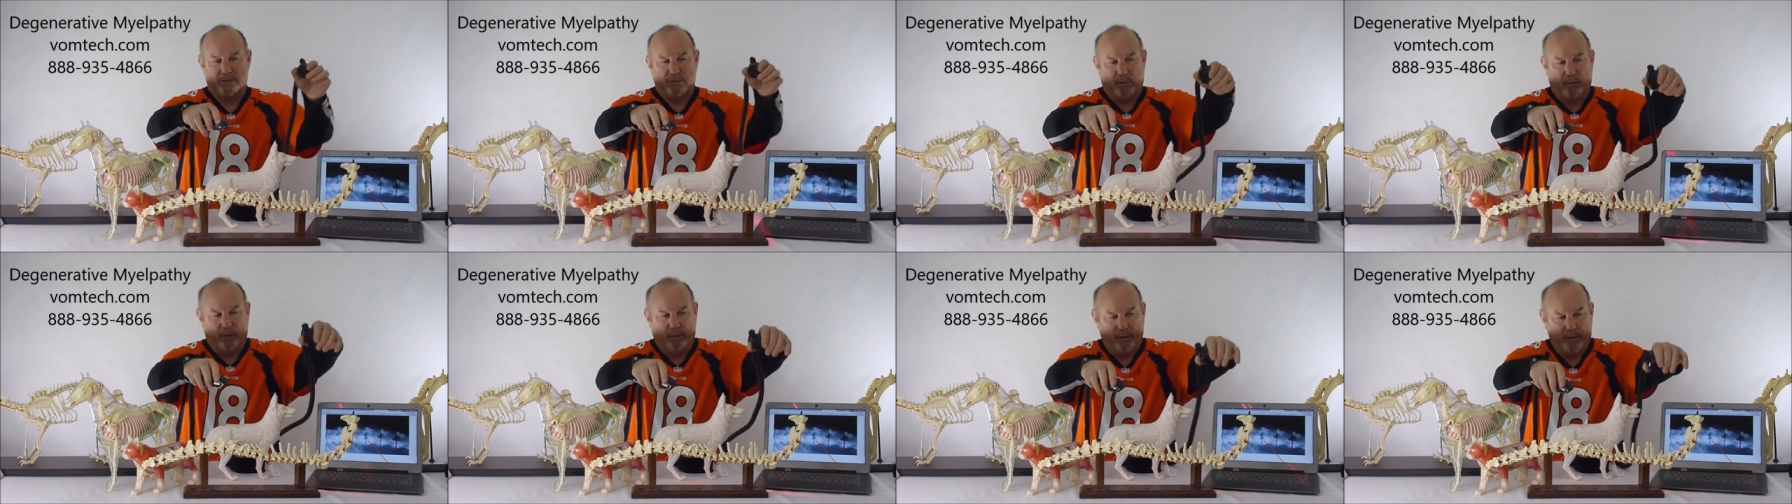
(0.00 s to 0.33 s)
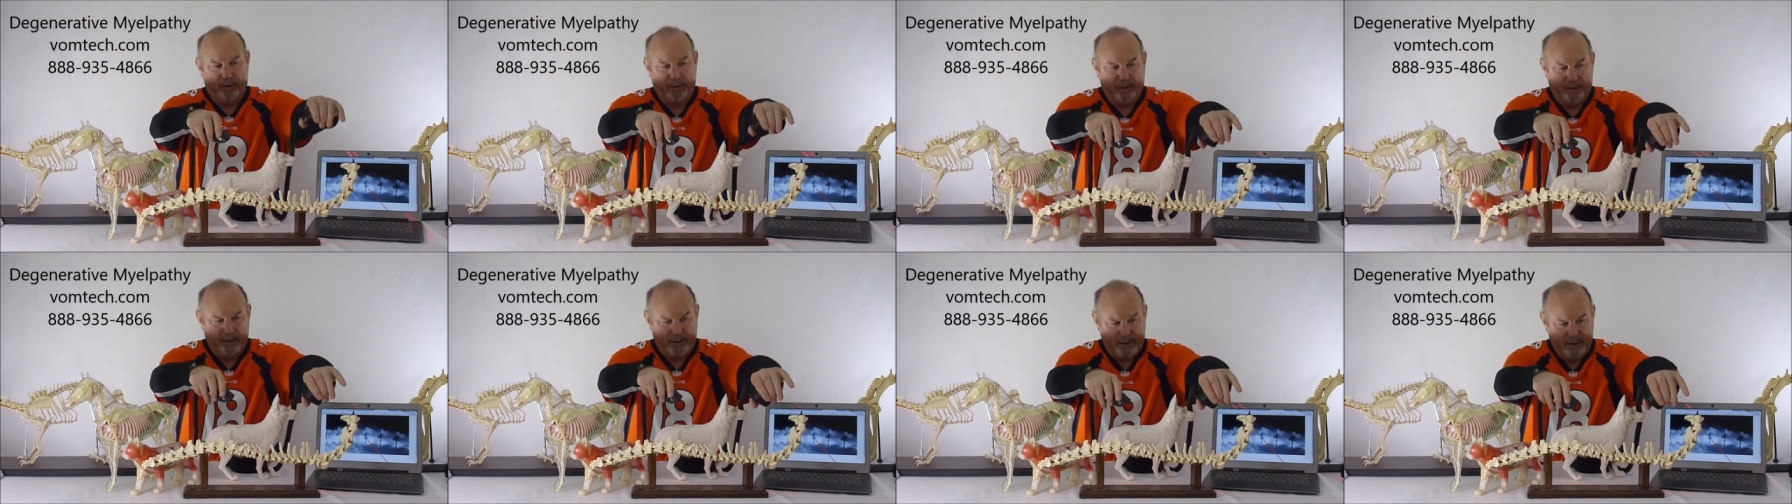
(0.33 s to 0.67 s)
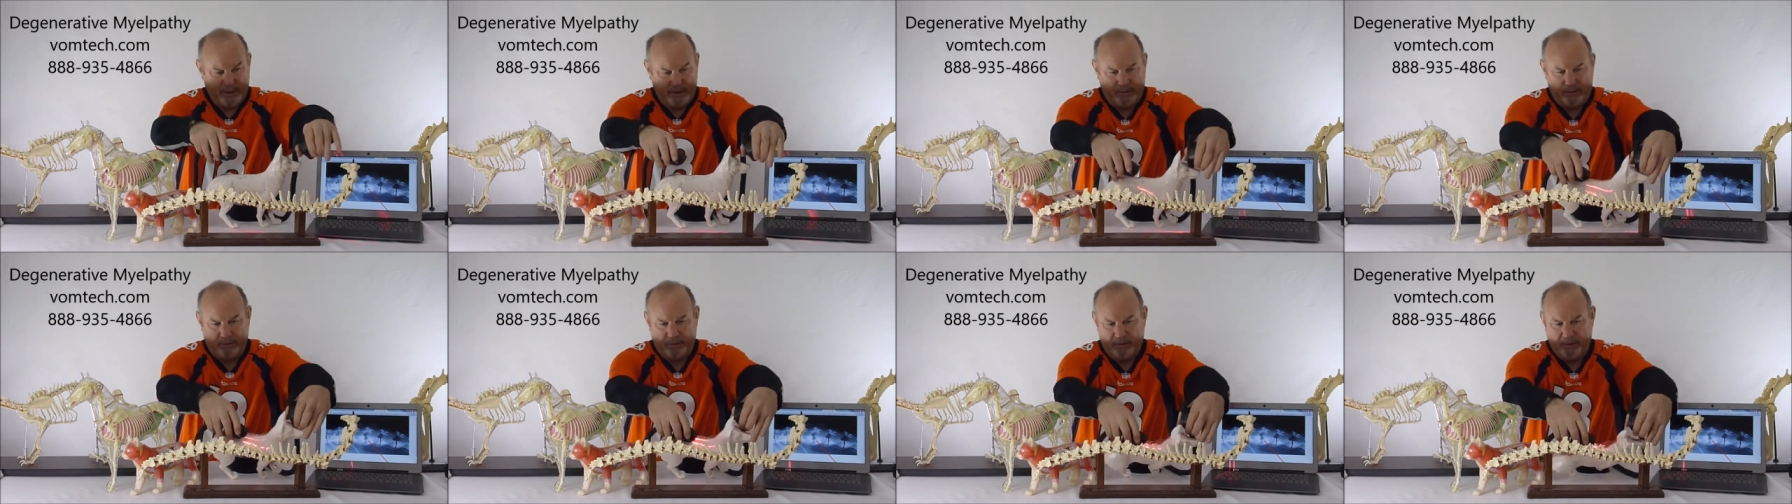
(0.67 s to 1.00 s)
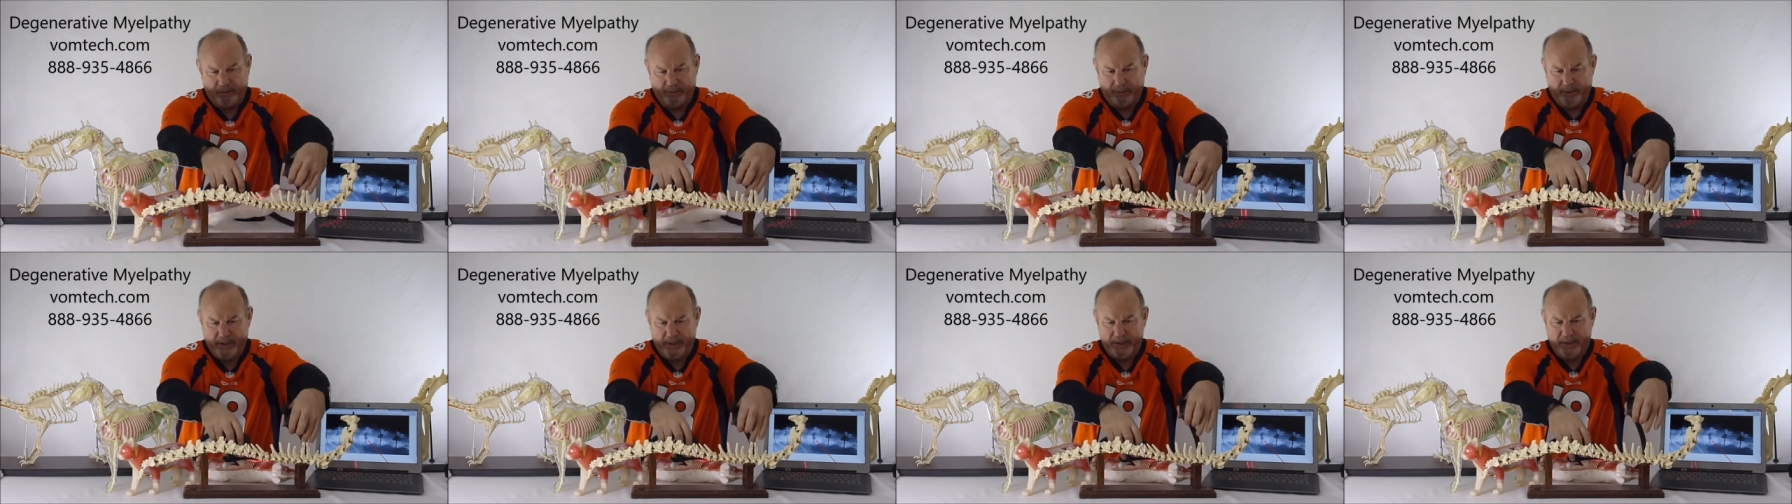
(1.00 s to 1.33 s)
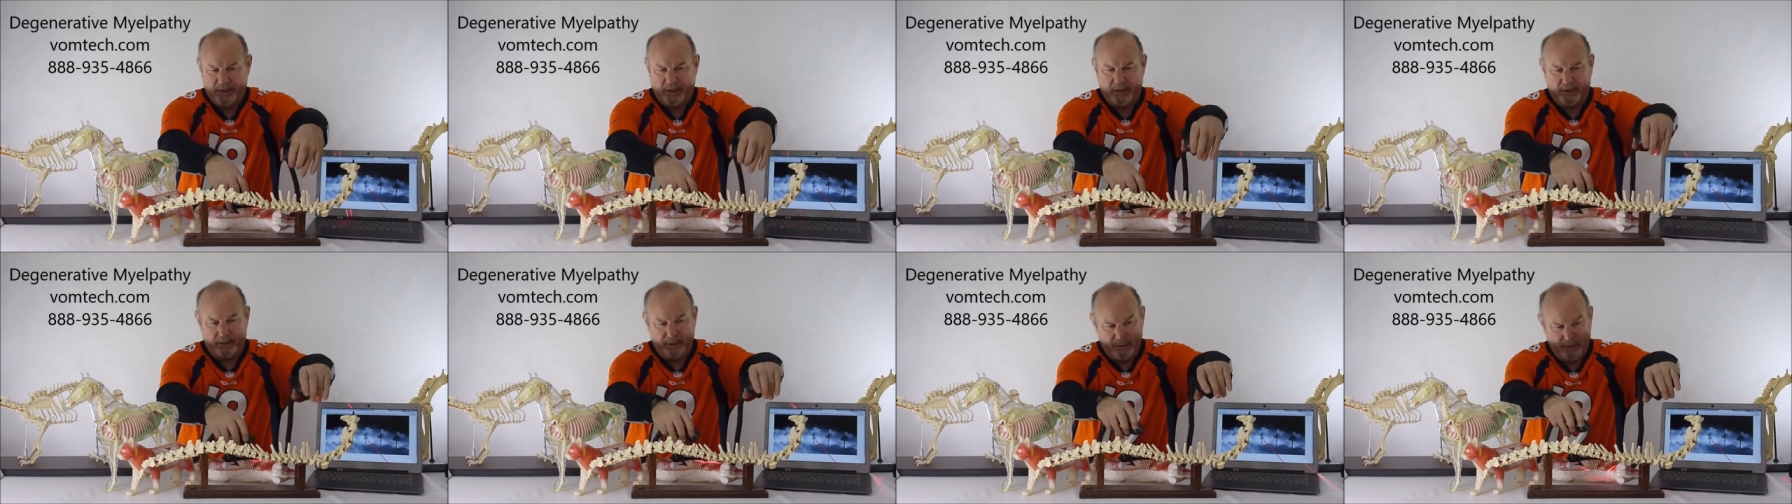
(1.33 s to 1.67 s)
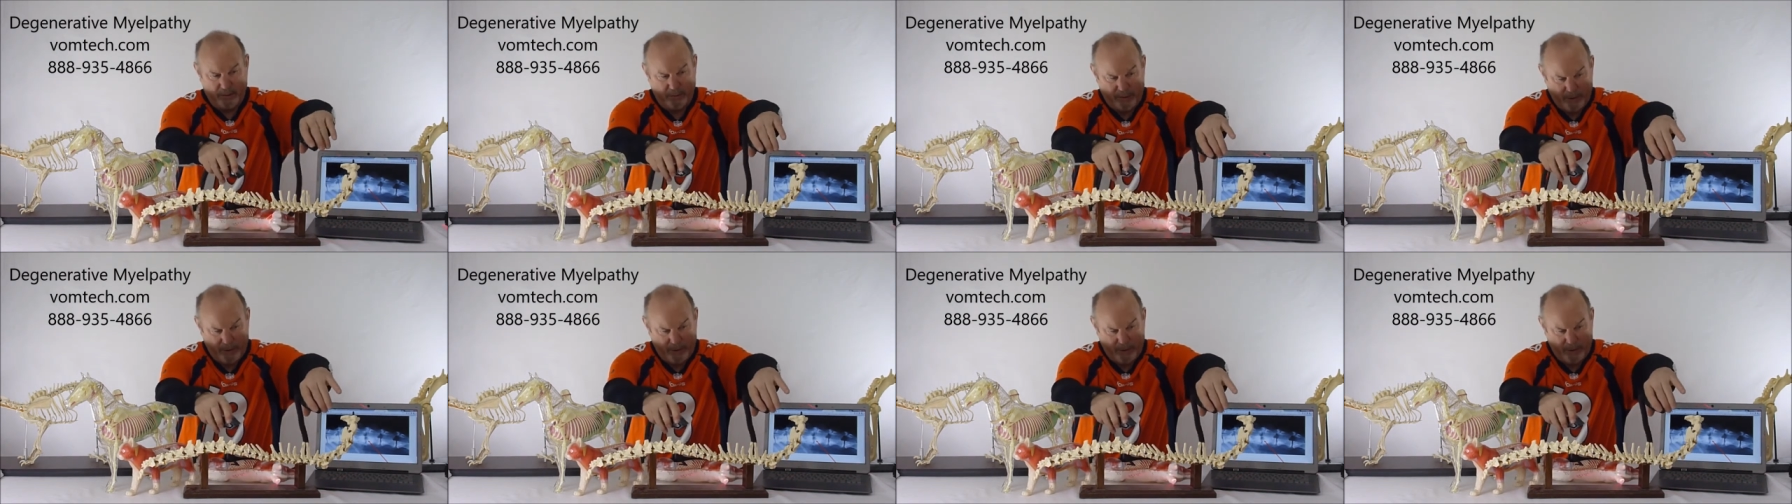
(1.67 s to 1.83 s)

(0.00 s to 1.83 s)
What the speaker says: or you could basically do